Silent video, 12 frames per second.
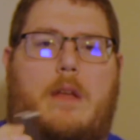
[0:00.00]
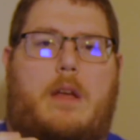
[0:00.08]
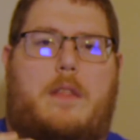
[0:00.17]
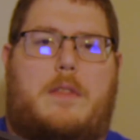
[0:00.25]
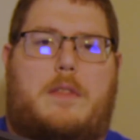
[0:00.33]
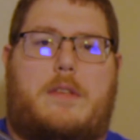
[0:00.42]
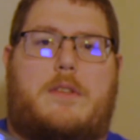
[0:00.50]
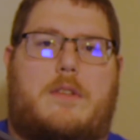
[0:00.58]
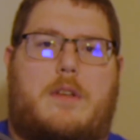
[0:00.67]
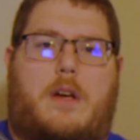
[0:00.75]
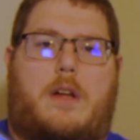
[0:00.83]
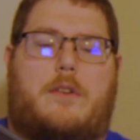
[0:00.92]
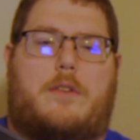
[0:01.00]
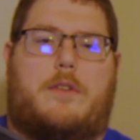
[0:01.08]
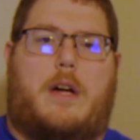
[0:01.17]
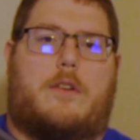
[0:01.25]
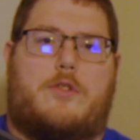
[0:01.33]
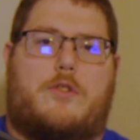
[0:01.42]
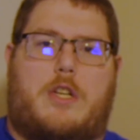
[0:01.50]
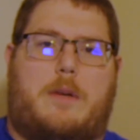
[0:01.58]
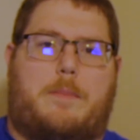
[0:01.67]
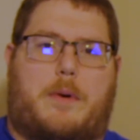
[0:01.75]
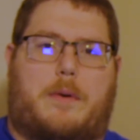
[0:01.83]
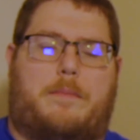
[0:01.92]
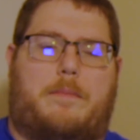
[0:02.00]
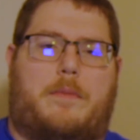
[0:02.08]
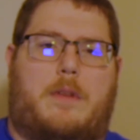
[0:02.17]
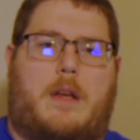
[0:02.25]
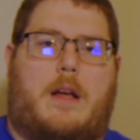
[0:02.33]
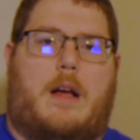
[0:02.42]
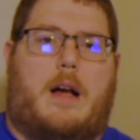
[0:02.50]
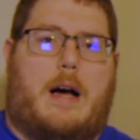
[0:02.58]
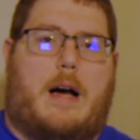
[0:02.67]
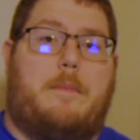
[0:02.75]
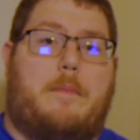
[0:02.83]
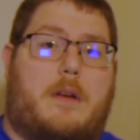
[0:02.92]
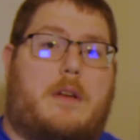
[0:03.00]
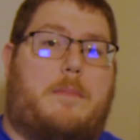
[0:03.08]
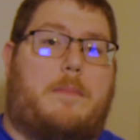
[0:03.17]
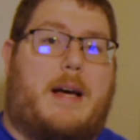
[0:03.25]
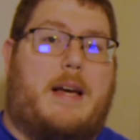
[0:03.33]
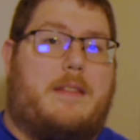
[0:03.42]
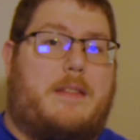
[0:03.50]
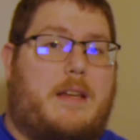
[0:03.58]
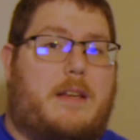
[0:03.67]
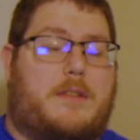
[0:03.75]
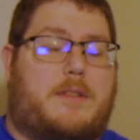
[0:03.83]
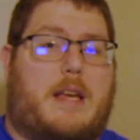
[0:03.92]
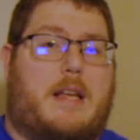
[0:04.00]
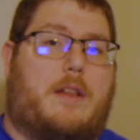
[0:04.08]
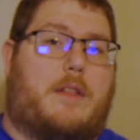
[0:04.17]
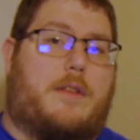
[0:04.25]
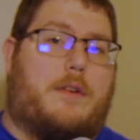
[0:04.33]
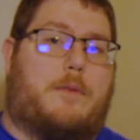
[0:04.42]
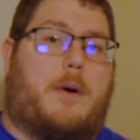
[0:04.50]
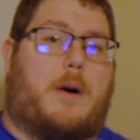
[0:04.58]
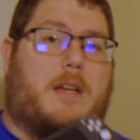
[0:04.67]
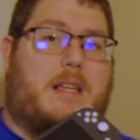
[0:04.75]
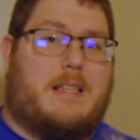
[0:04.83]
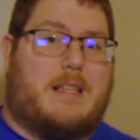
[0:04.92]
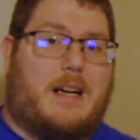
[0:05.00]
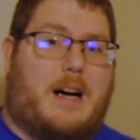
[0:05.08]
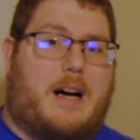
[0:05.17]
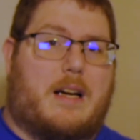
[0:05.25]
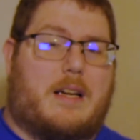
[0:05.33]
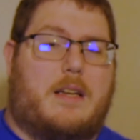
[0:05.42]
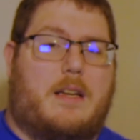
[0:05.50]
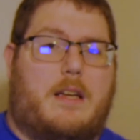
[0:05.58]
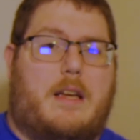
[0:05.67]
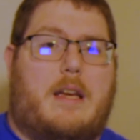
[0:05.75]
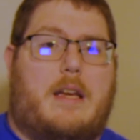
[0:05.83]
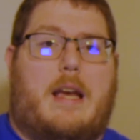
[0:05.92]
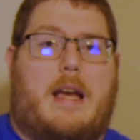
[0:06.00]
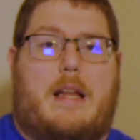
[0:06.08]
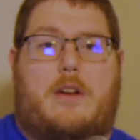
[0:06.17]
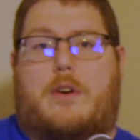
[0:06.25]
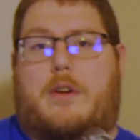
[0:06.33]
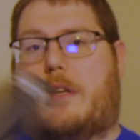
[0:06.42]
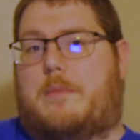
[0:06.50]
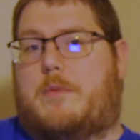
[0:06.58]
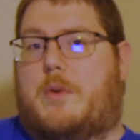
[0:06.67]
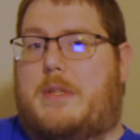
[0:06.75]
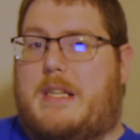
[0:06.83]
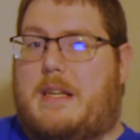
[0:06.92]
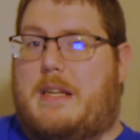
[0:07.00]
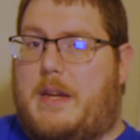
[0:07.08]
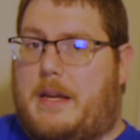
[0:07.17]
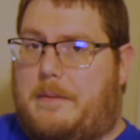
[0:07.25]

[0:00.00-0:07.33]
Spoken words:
this is $100 cheaper. I'm going to buy this and a third-party dock and hook it up to a TV.